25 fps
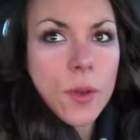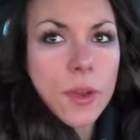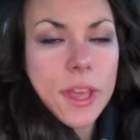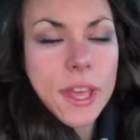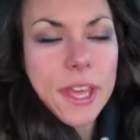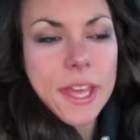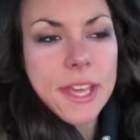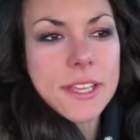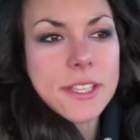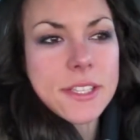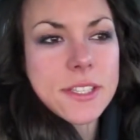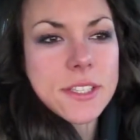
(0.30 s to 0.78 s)

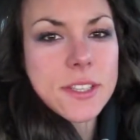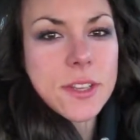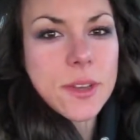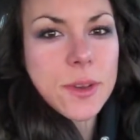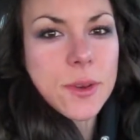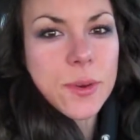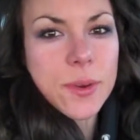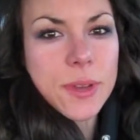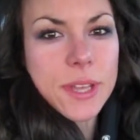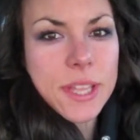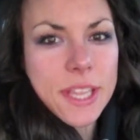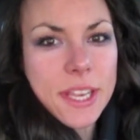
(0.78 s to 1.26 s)
Okay,
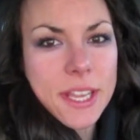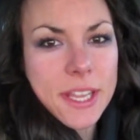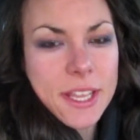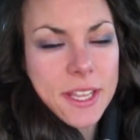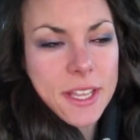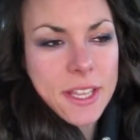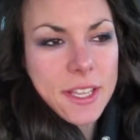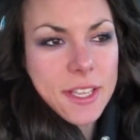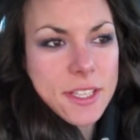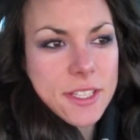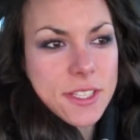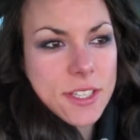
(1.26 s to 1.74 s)
so it
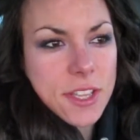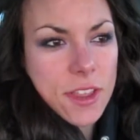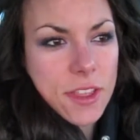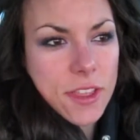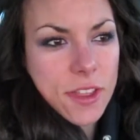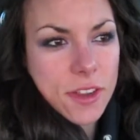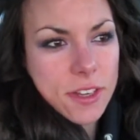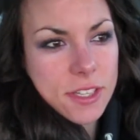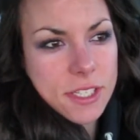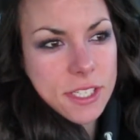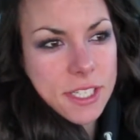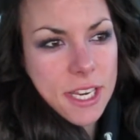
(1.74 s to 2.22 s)
is
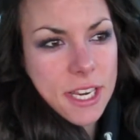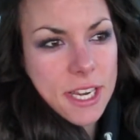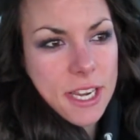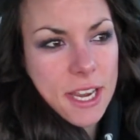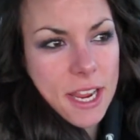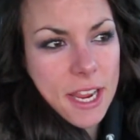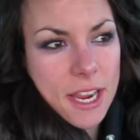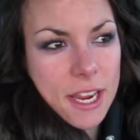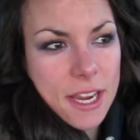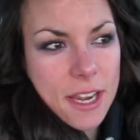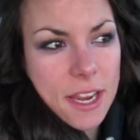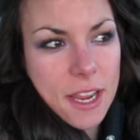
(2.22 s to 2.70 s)
Thursday
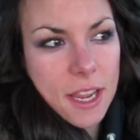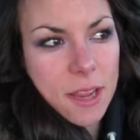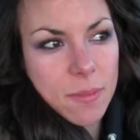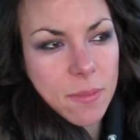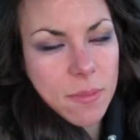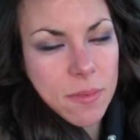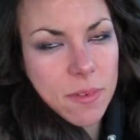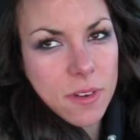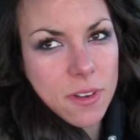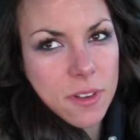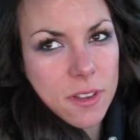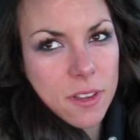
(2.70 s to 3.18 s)
night,
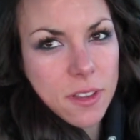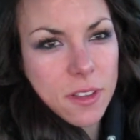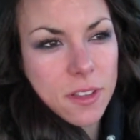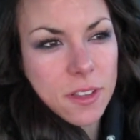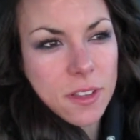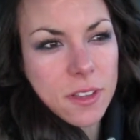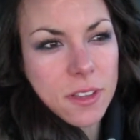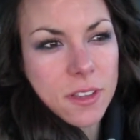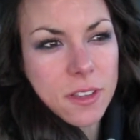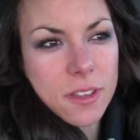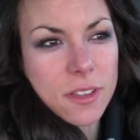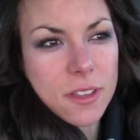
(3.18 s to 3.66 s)
April
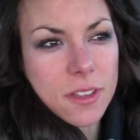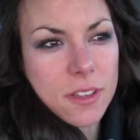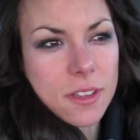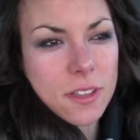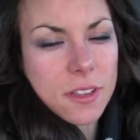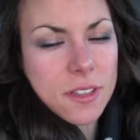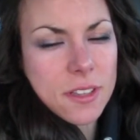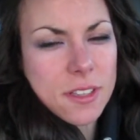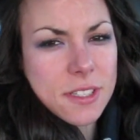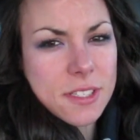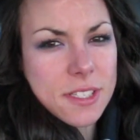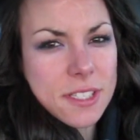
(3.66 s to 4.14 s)

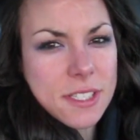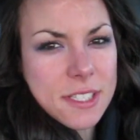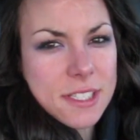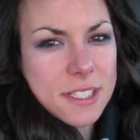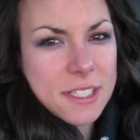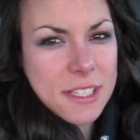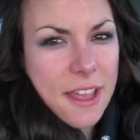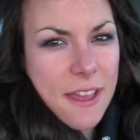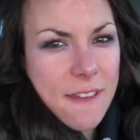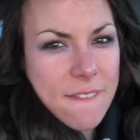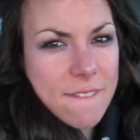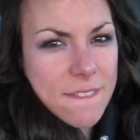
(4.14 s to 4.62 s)

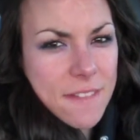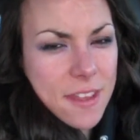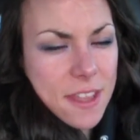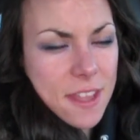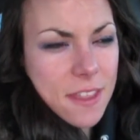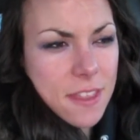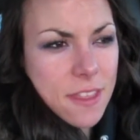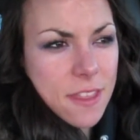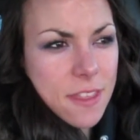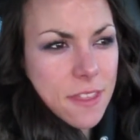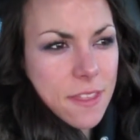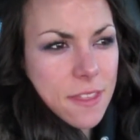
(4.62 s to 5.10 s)

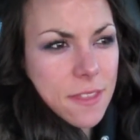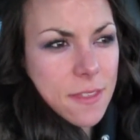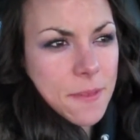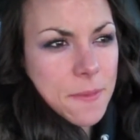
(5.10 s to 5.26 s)
7th.